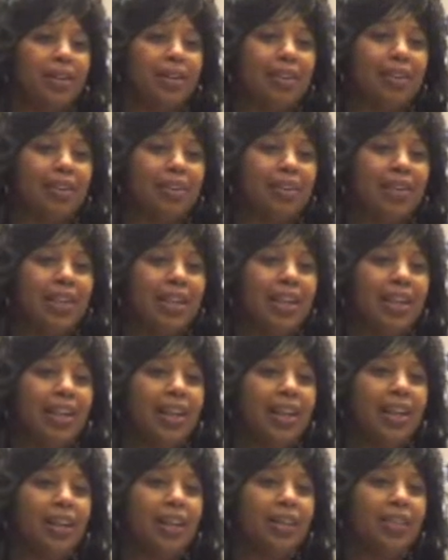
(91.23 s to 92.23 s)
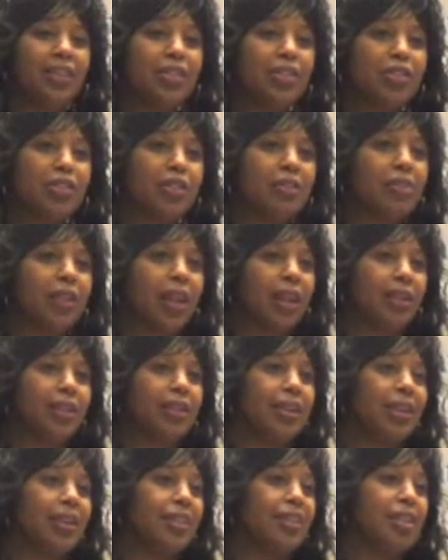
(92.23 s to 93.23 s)
of is the
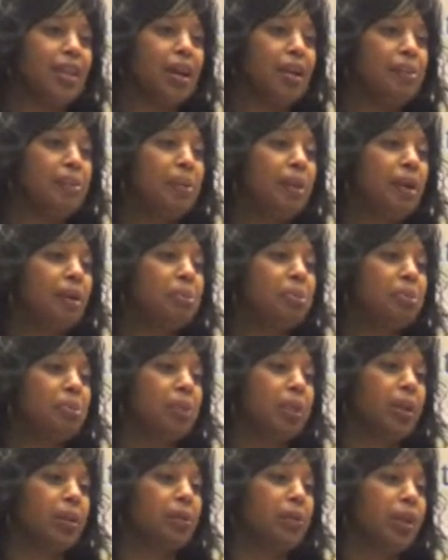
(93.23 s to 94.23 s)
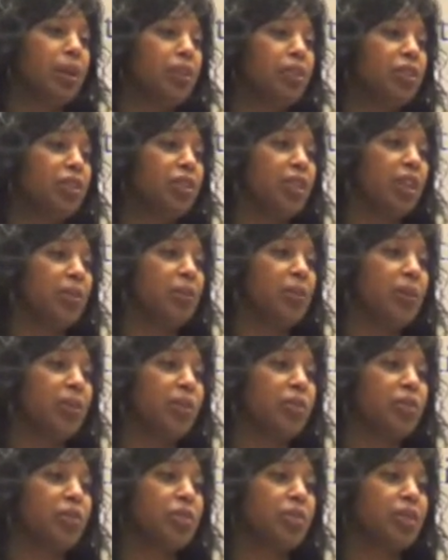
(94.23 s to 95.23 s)
fact that I probably was the
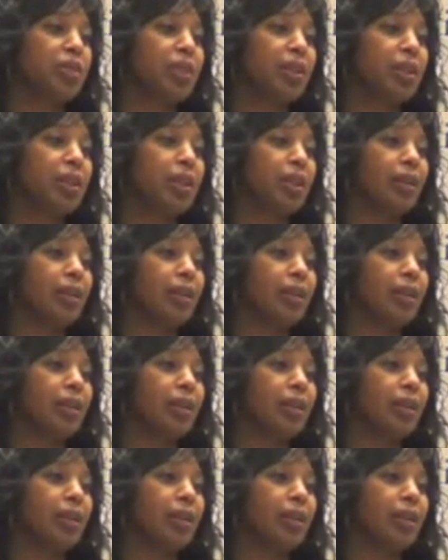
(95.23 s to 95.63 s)
worst